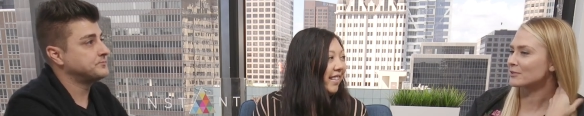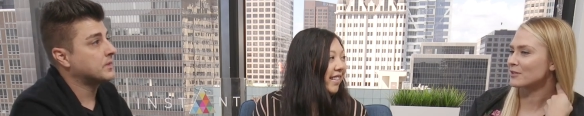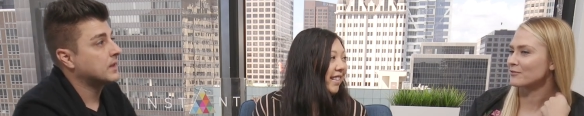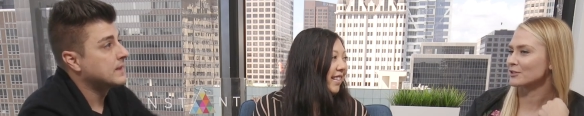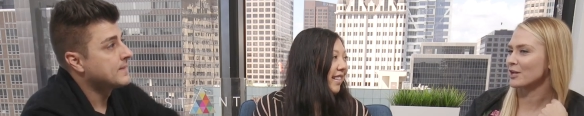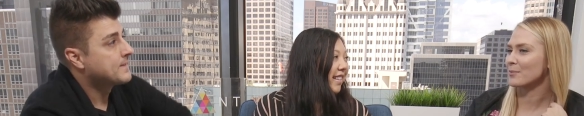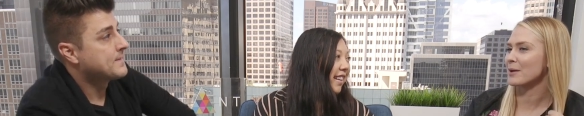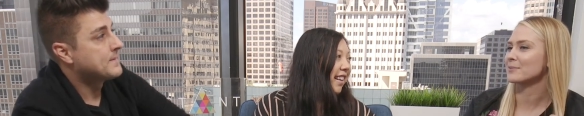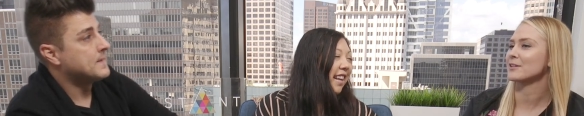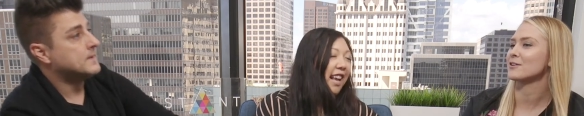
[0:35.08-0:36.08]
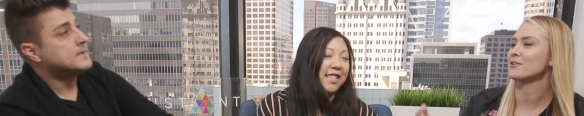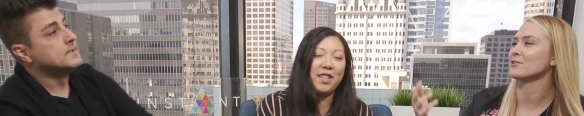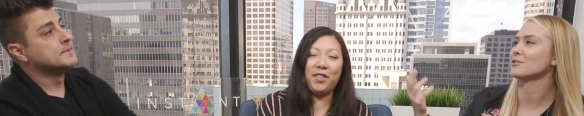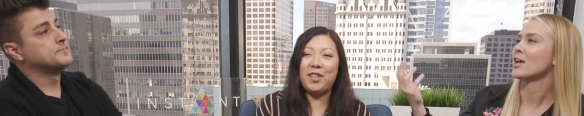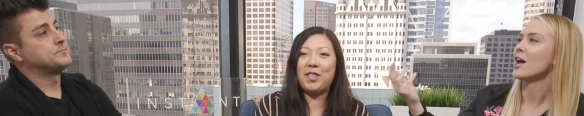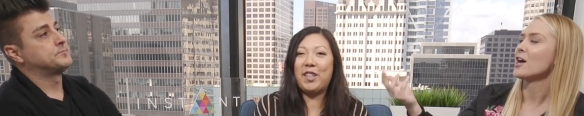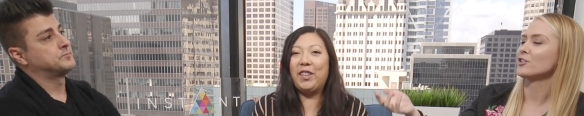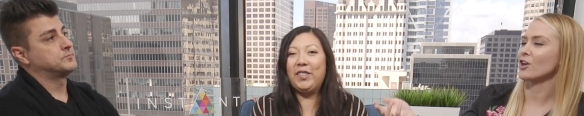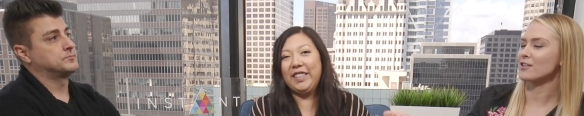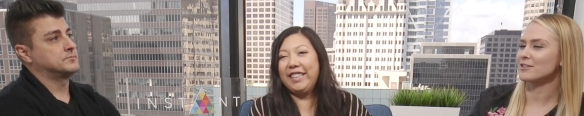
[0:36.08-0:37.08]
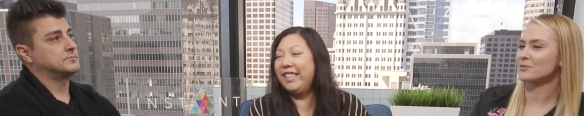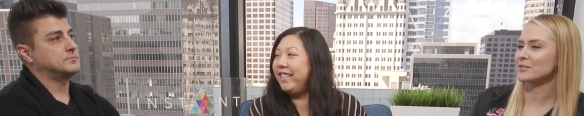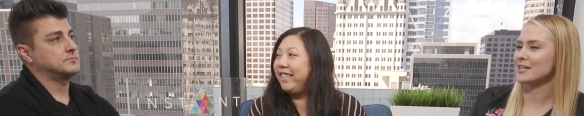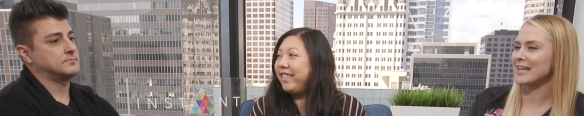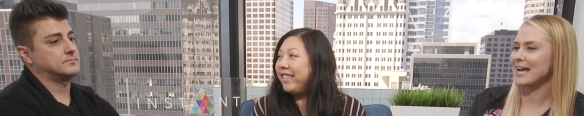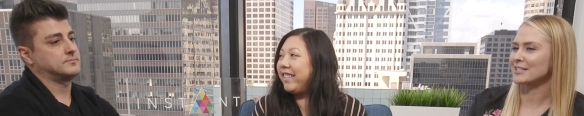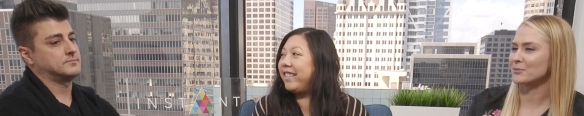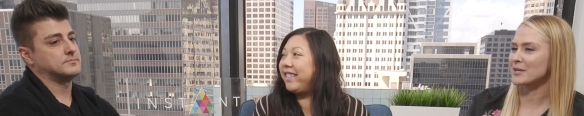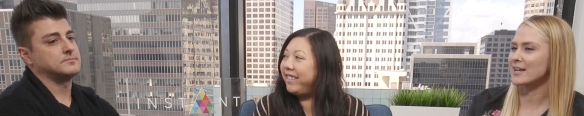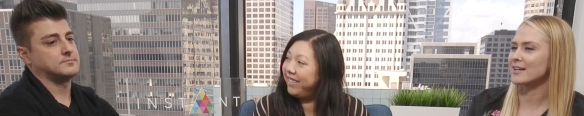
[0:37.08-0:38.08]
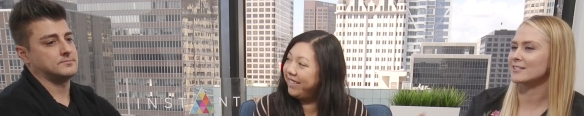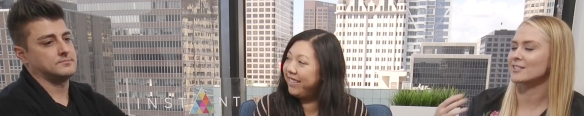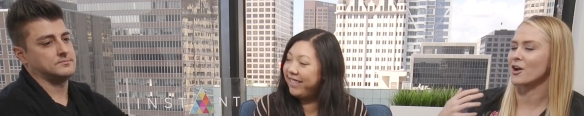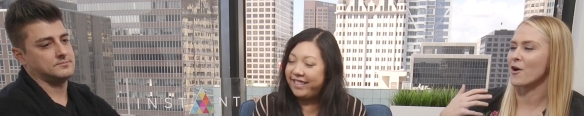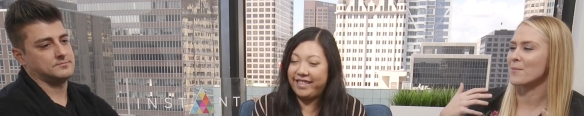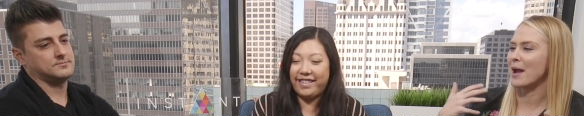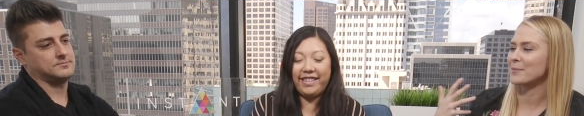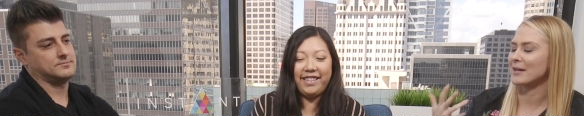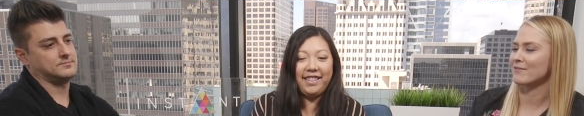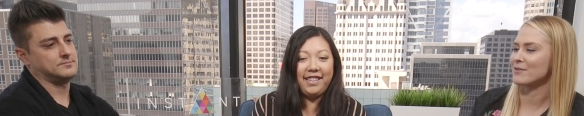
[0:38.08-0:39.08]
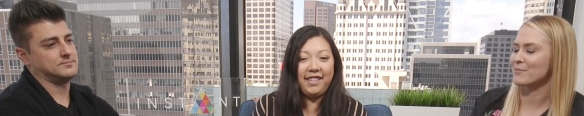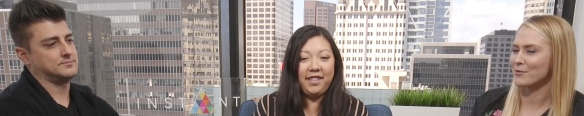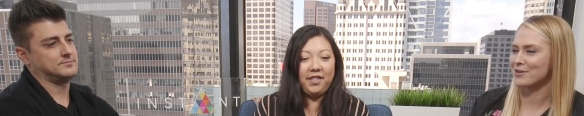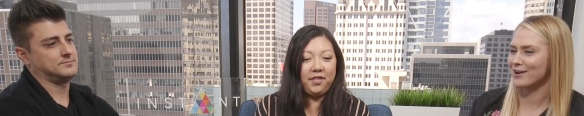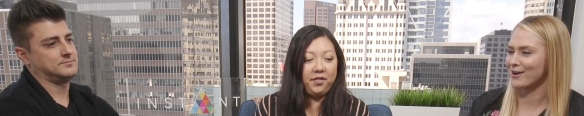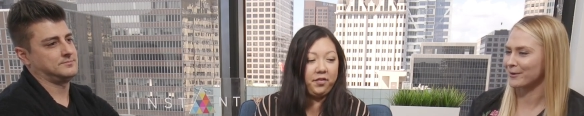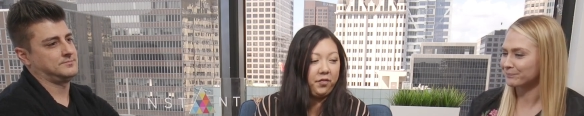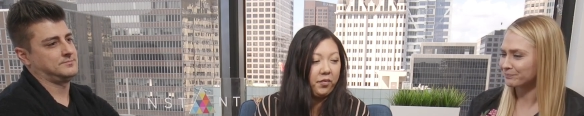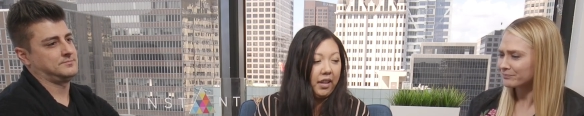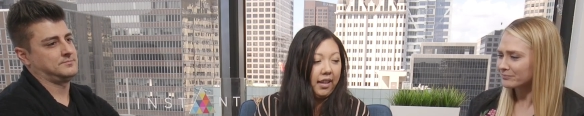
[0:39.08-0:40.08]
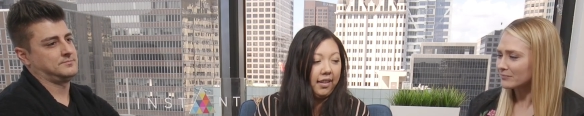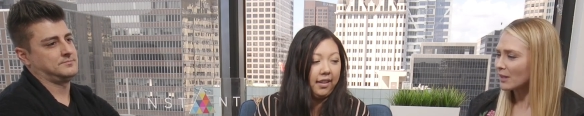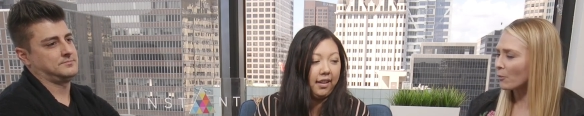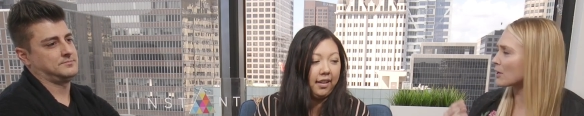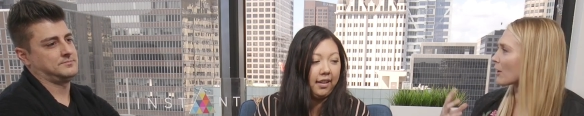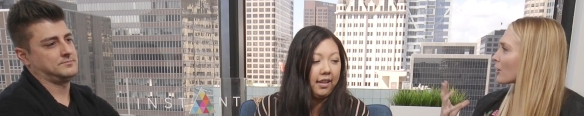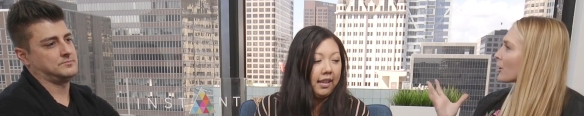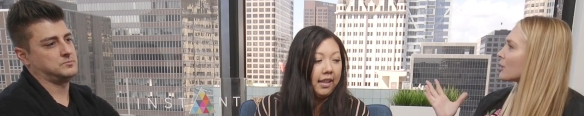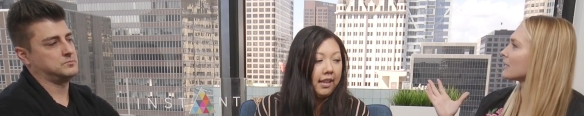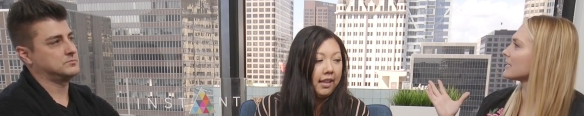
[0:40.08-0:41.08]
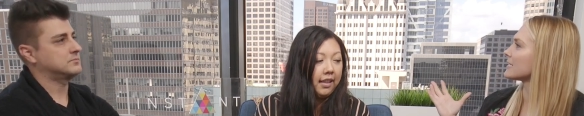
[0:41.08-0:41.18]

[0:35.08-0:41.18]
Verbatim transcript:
Speaker 1: was on the first couple episodes. Yes, the first two. Jonathan was on last week, so I'm happy to have them both here. We are currently